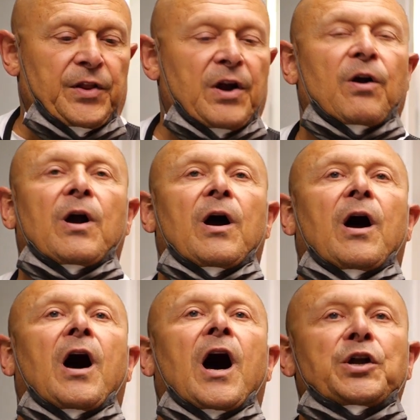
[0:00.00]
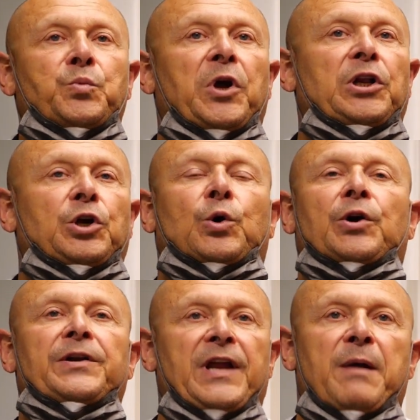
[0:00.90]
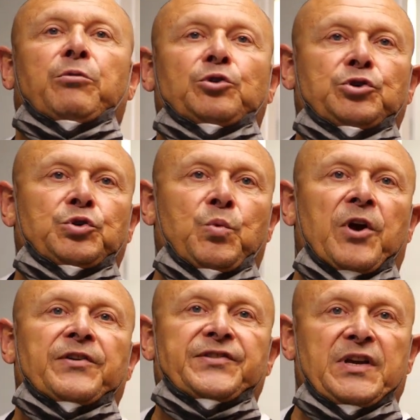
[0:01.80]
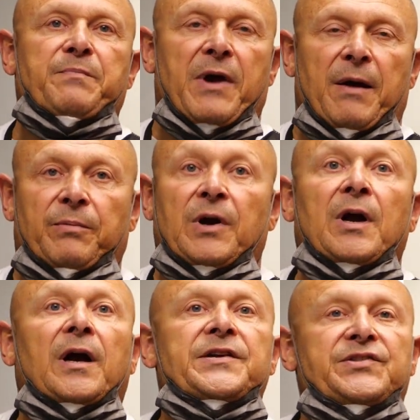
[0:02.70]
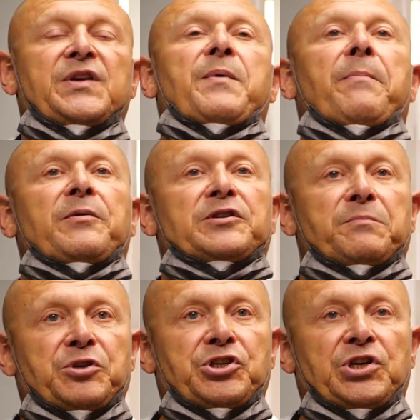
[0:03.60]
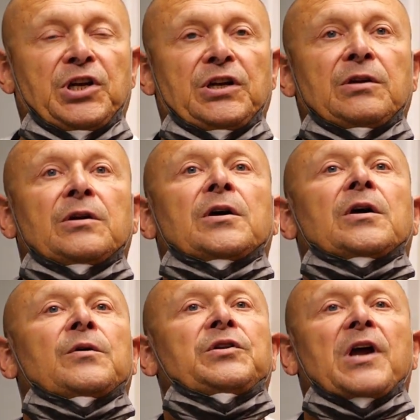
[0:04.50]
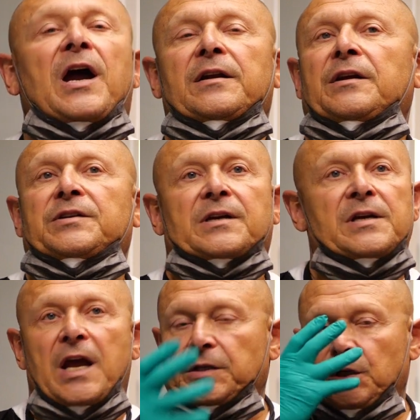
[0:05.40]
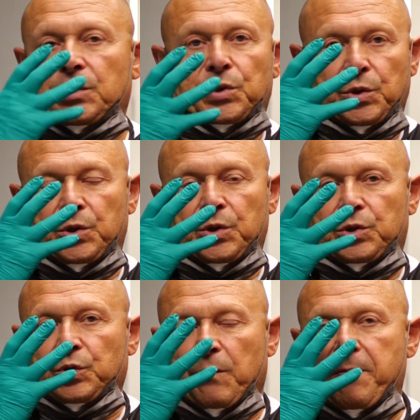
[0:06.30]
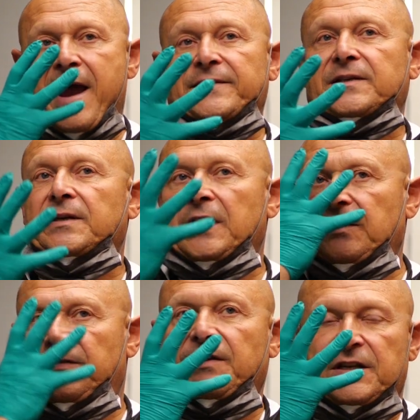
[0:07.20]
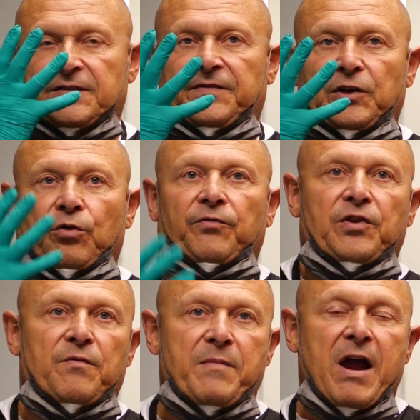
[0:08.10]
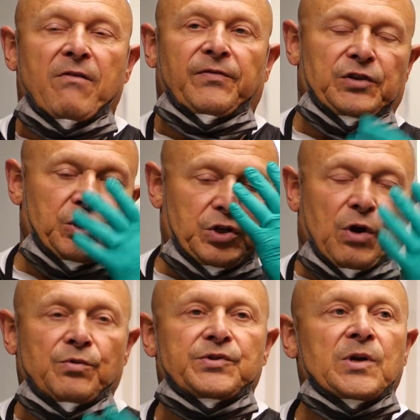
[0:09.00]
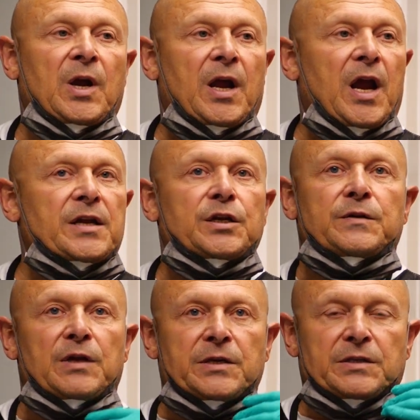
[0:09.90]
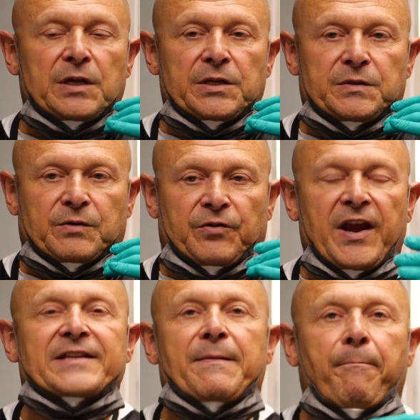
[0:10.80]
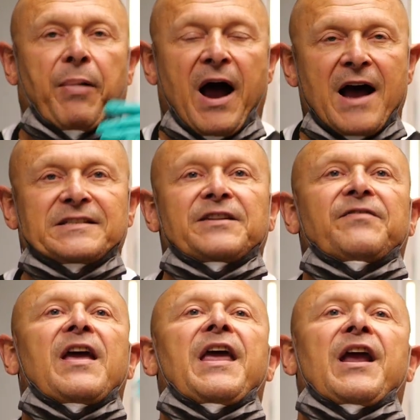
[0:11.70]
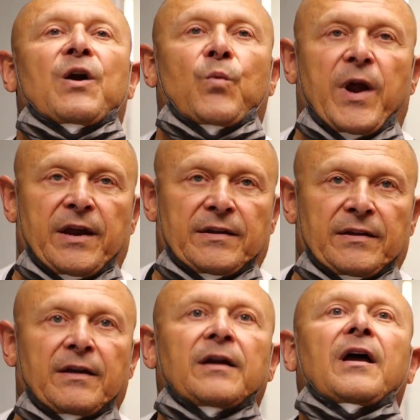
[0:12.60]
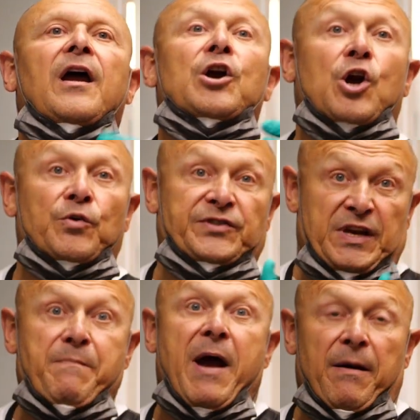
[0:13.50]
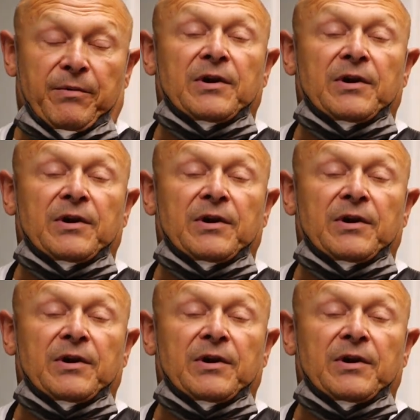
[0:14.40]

They're unwilling or unable to wear CPAP. A CPAP is a machine that is connected to a mask that gets fitted over your mouth and your nose, and it creates a positive airway, ergo CPAP.